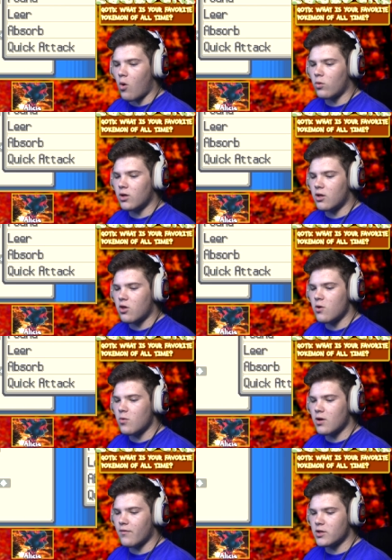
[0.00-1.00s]
only two
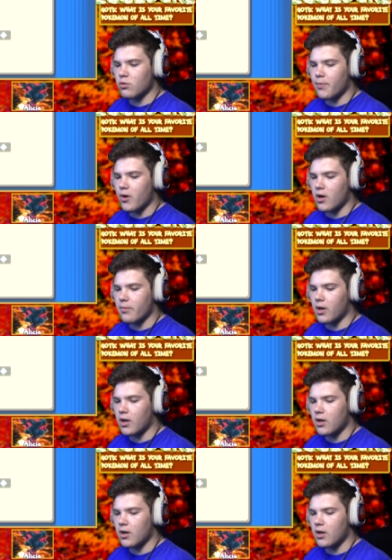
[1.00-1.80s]
individual Pokemon.